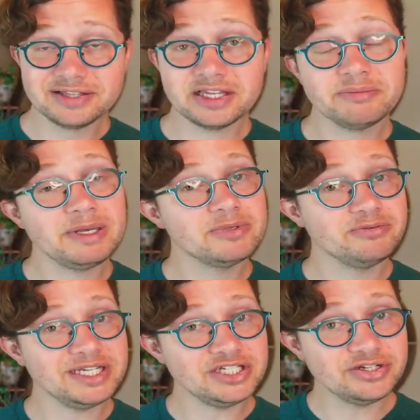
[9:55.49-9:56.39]
that the people who've
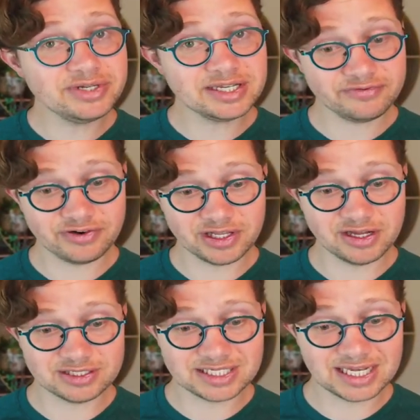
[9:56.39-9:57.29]
been doing it for a
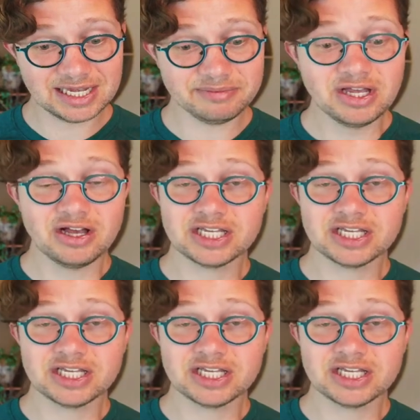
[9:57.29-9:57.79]
long time